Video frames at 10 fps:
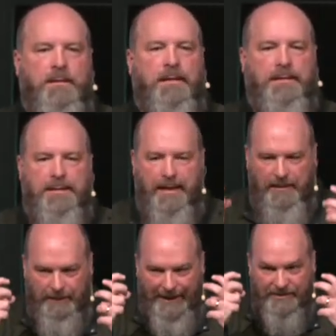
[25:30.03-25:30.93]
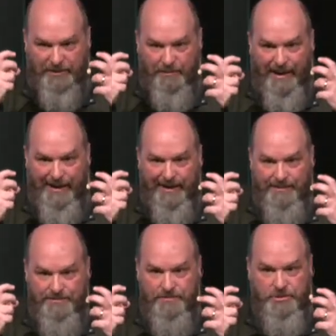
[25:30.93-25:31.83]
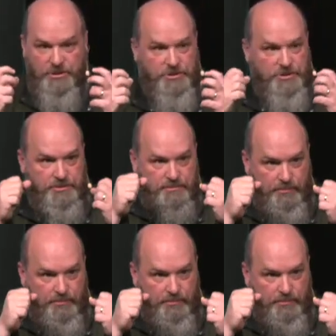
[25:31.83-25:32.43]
and kind of let your mind just